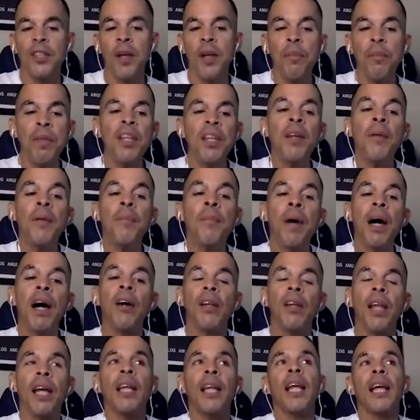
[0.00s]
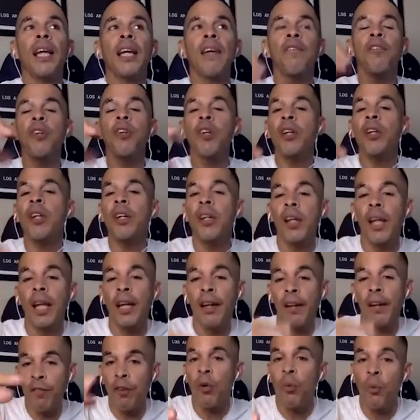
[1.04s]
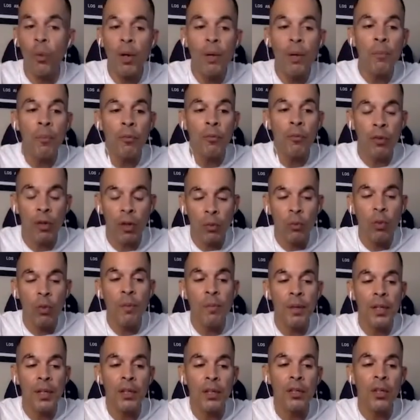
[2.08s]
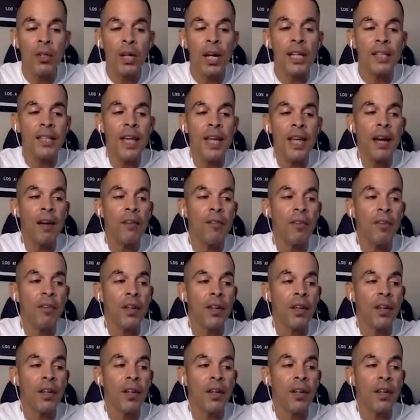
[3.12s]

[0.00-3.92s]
something about like if you're like, for a woman, you guys have,